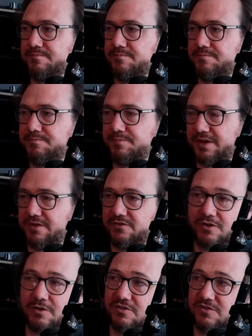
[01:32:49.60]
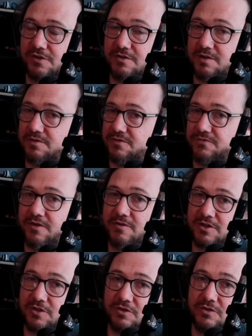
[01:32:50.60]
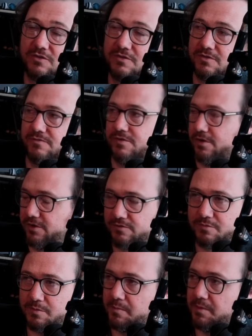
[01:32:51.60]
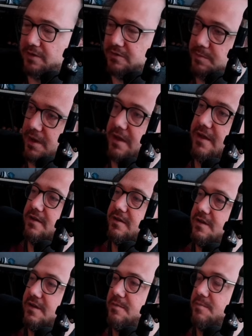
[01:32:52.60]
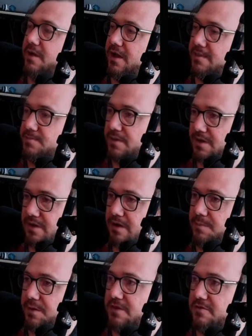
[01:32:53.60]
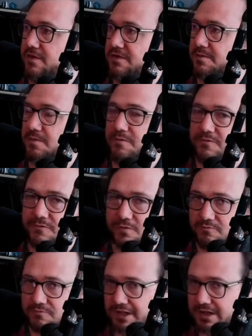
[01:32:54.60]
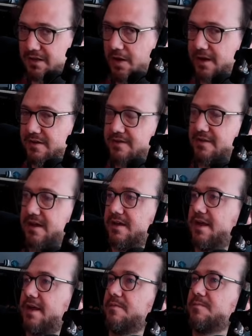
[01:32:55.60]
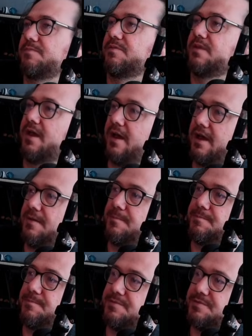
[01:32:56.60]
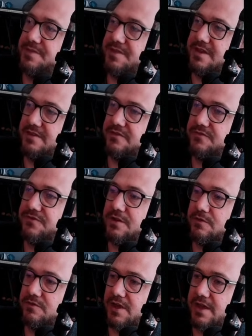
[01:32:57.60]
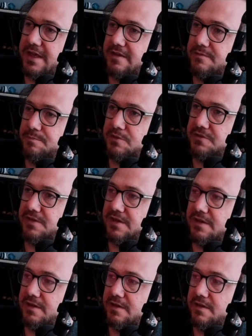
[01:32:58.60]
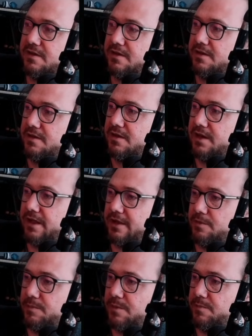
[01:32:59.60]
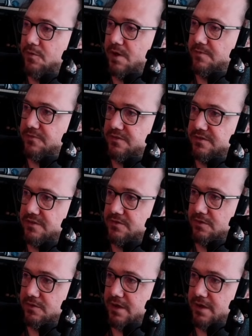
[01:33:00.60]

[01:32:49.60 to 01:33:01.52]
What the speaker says: Because Shogun Showdown is very good, even though I couldn't remember how to play it. But I played to that demo before, really liked that game. This feels like it's putting a little bit more emphasis on like